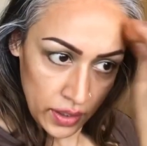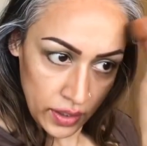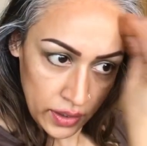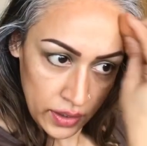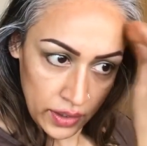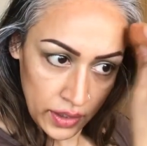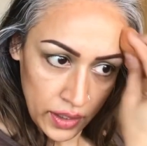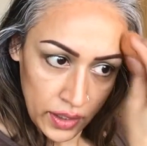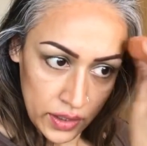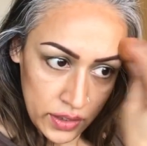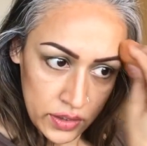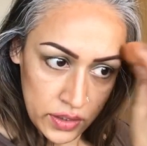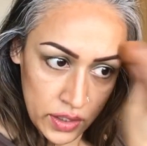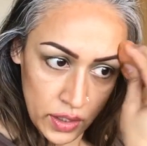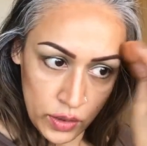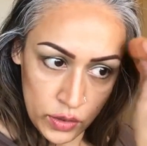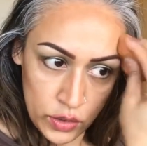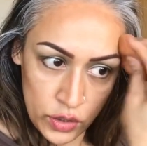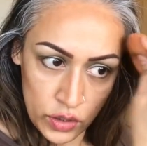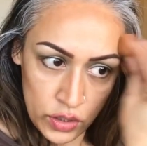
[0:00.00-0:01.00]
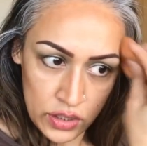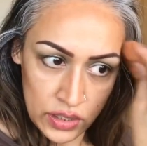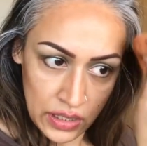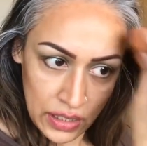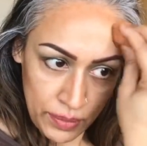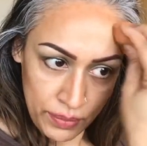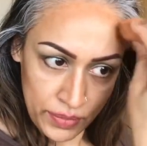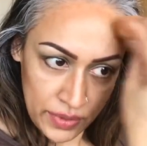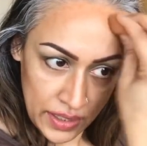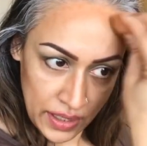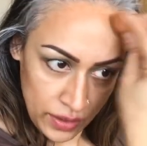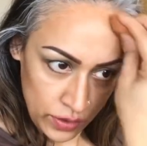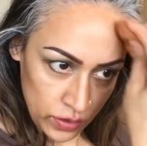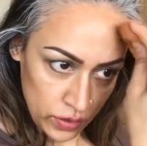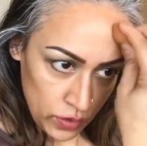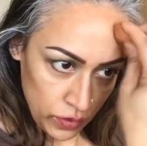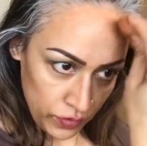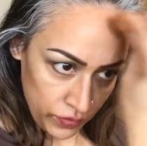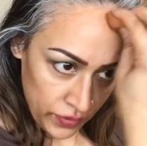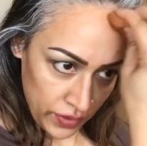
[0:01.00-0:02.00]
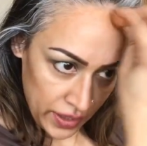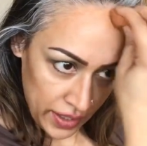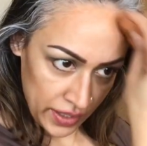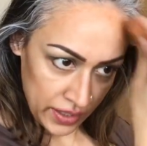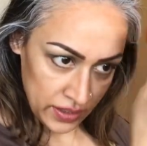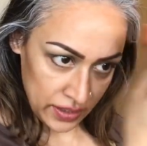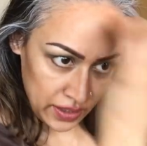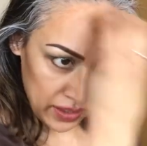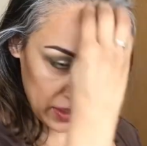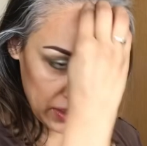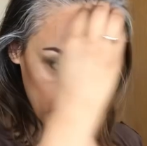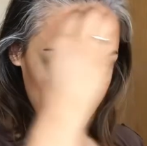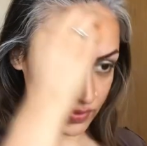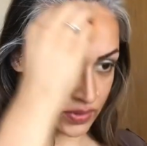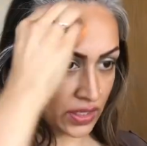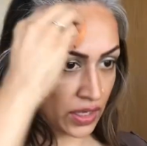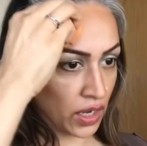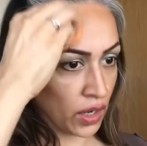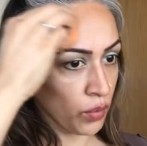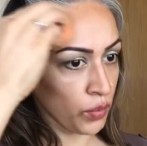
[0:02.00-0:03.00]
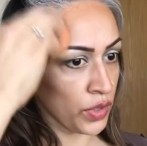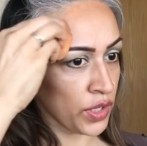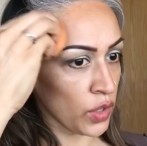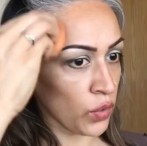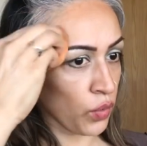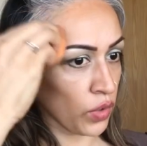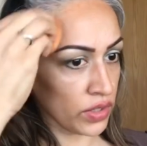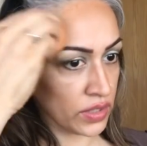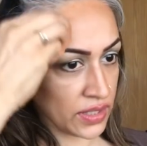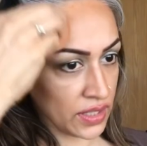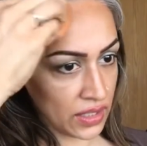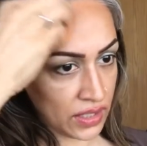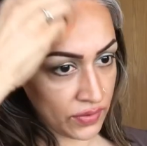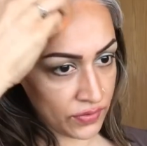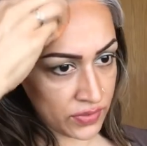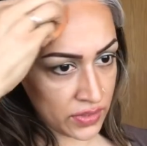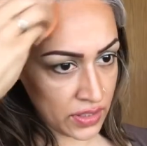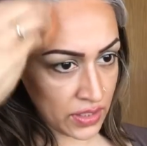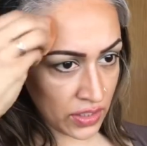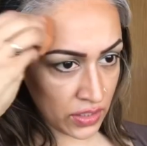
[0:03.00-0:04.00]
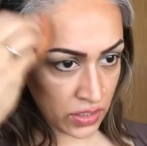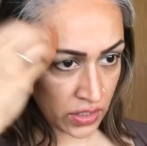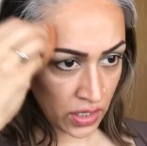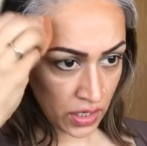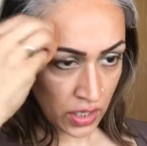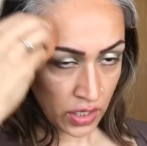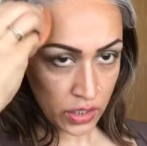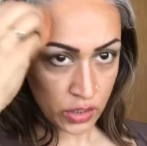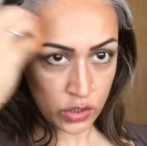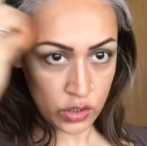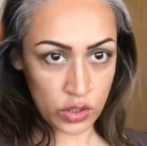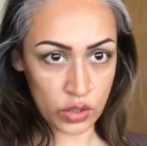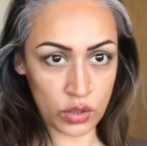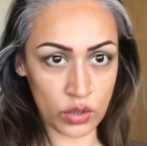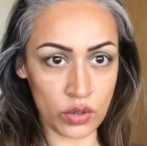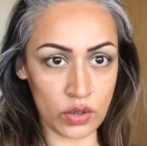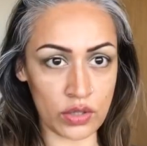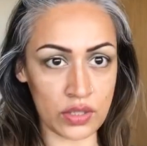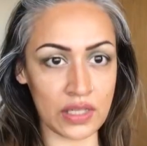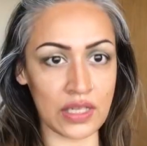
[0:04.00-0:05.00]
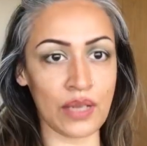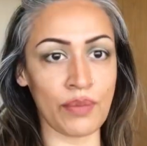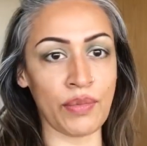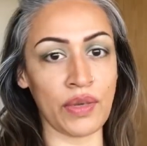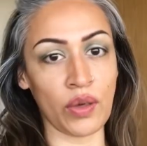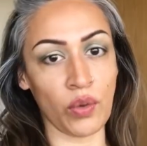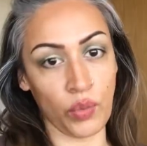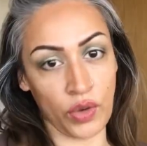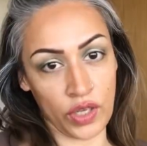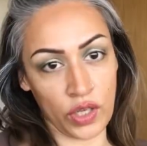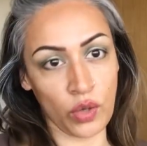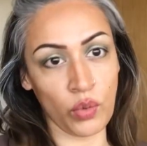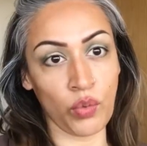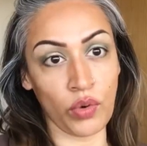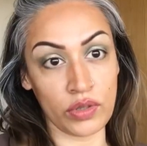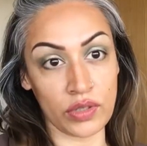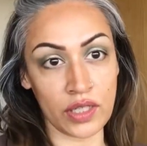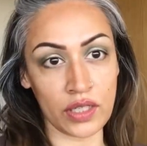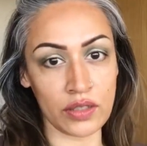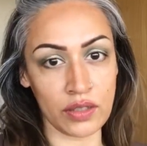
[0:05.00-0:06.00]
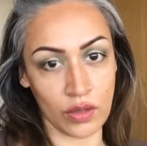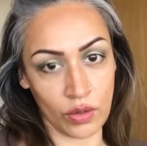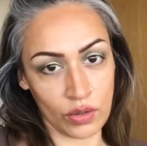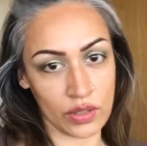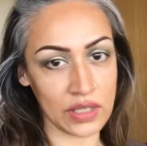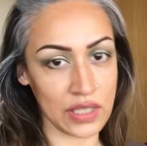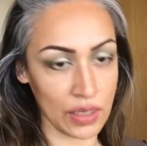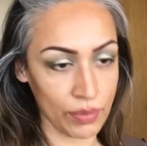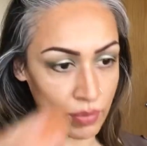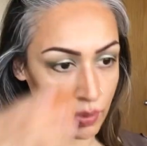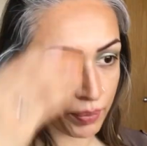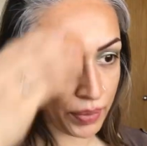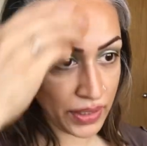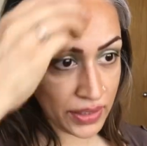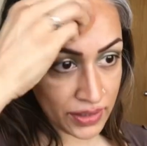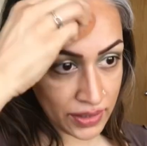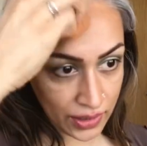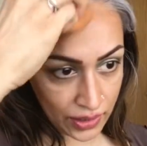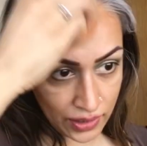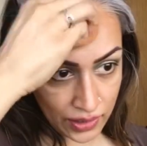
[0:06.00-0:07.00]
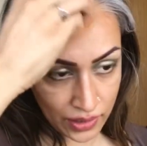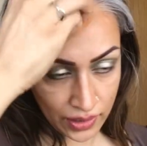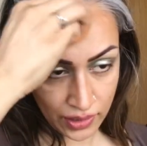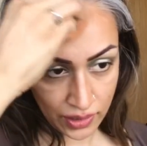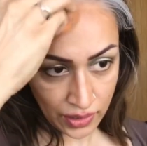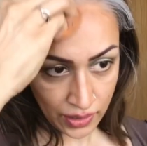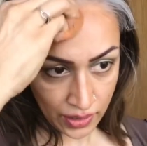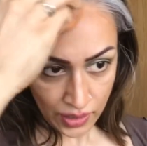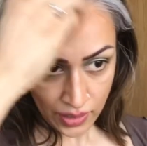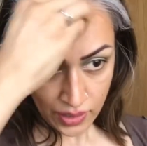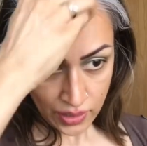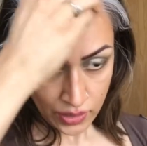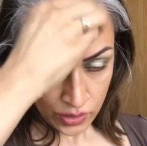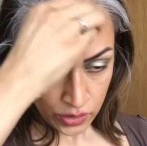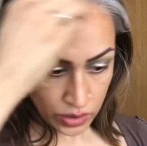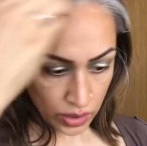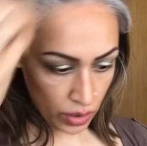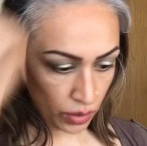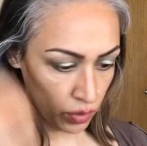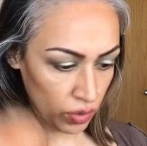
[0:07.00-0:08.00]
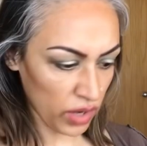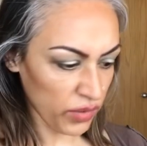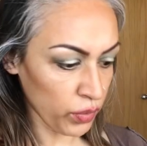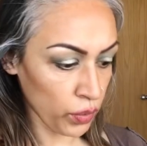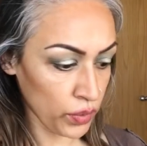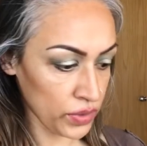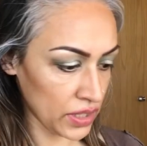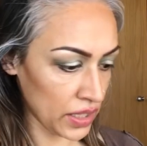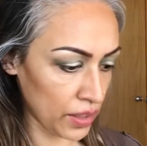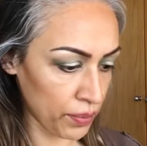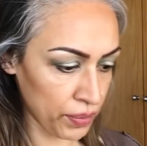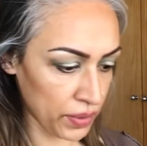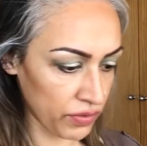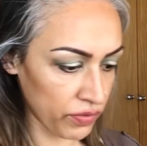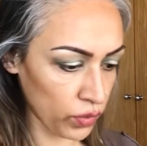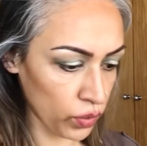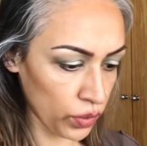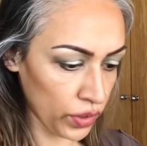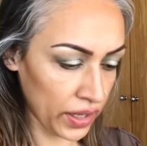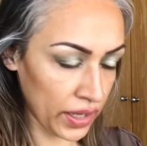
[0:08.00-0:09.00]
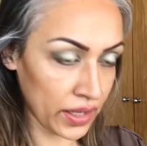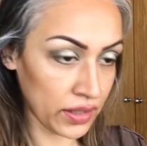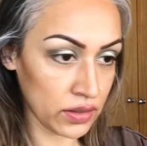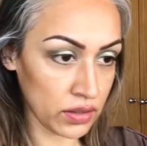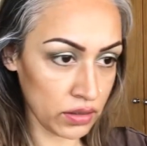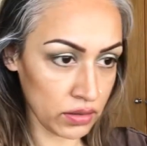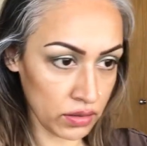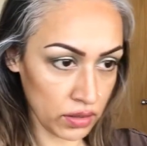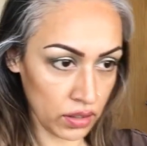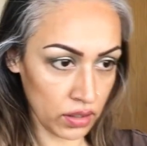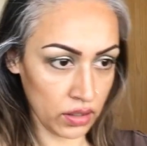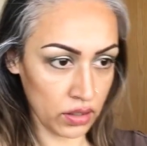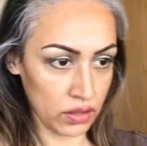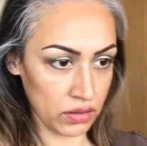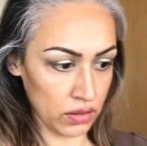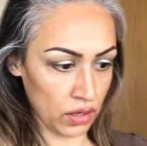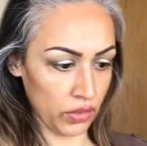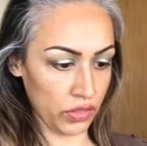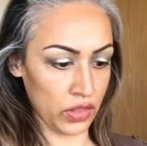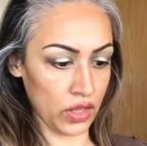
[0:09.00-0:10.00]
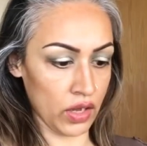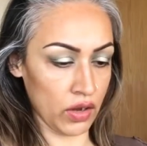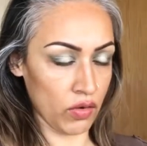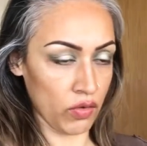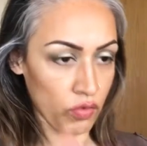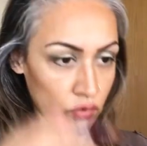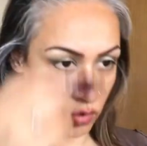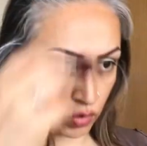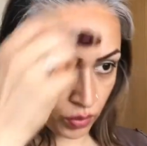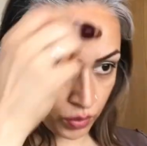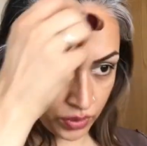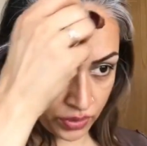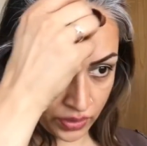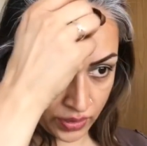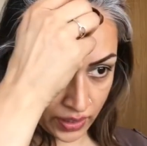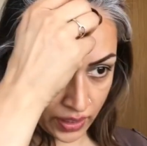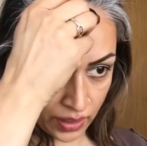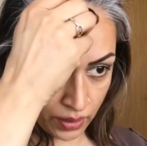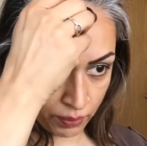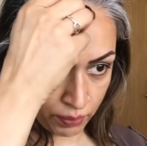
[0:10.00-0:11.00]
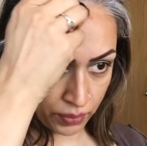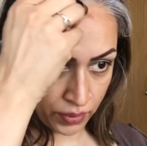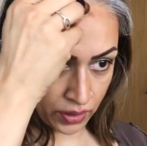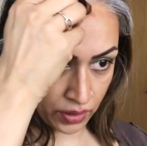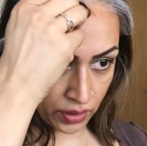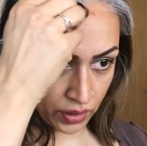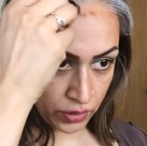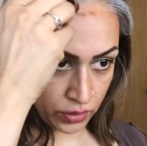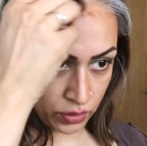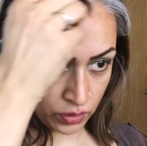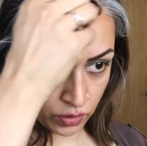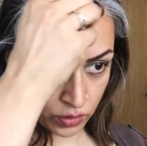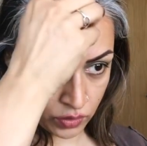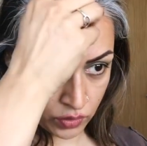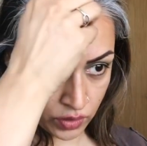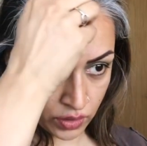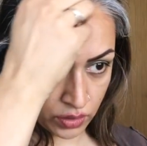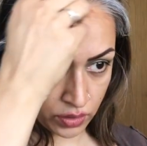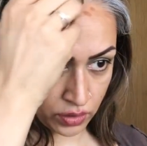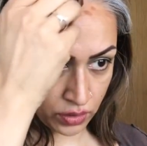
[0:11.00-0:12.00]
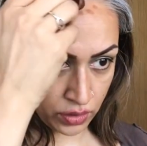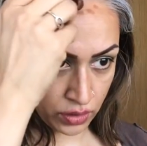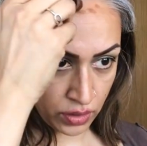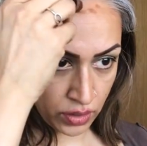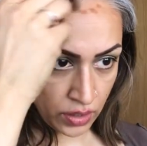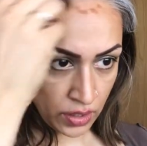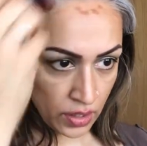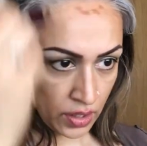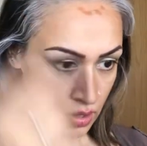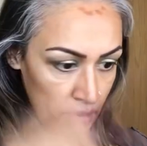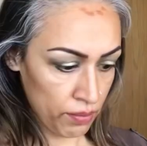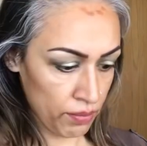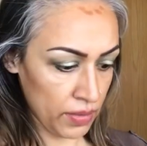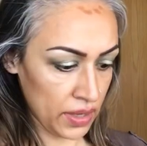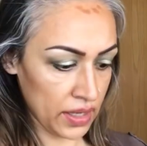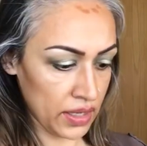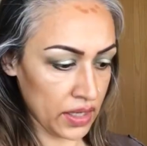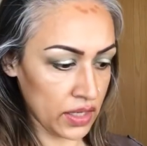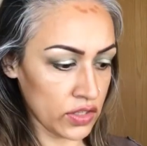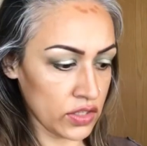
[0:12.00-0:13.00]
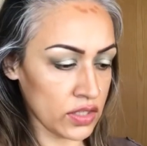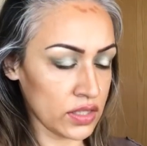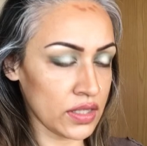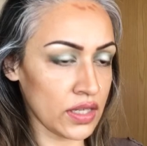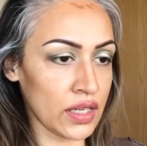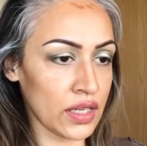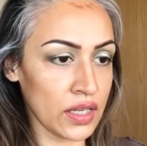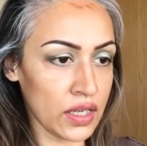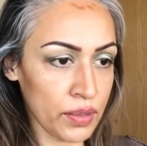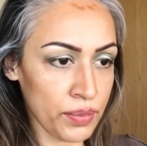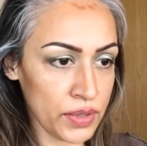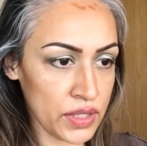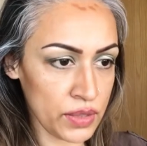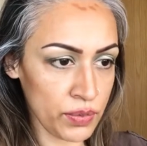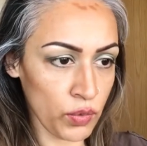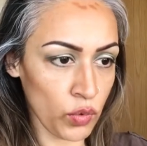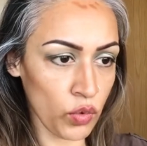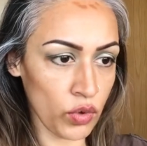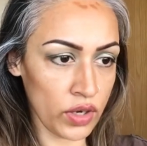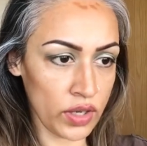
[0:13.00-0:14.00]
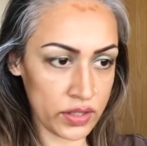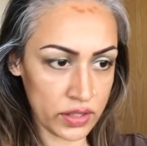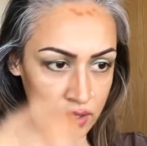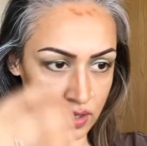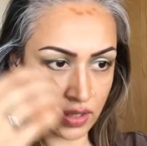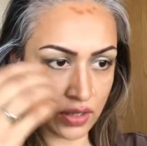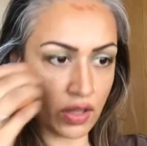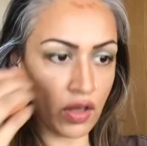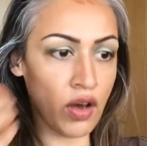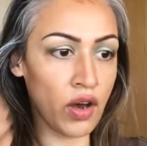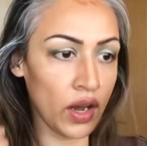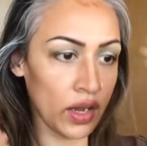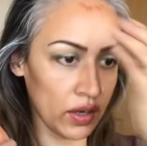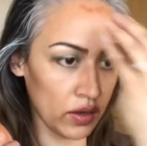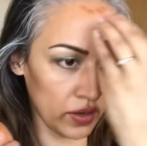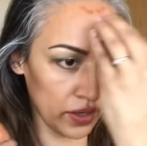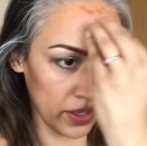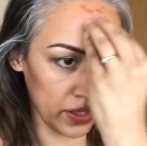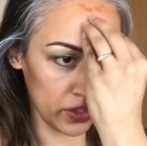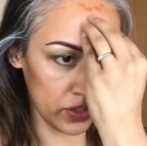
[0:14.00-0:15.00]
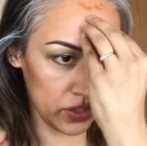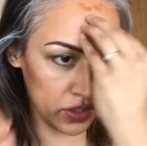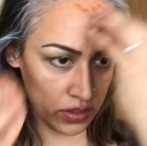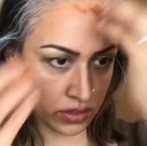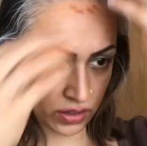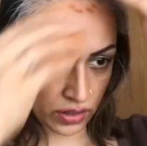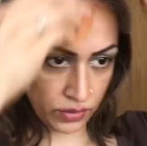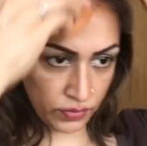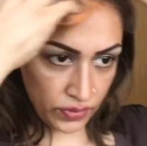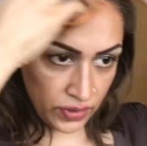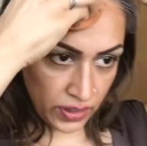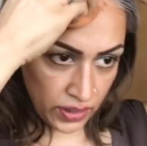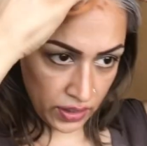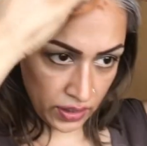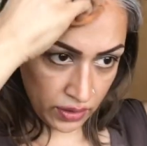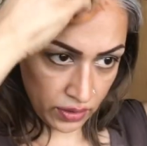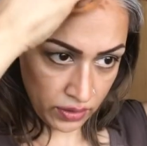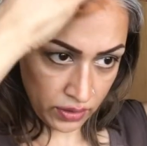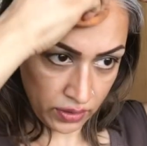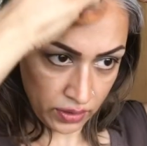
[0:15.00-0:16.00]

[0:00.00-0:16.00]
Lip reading: Yeah, so to slim down your face and lift it up where you want it lifted, and to slim it where you want it to look slimmer, basically. So I've always had a big forehead, nothing wrong with that, but I do try to make it just a little bit smaller so that the highlight is just over here.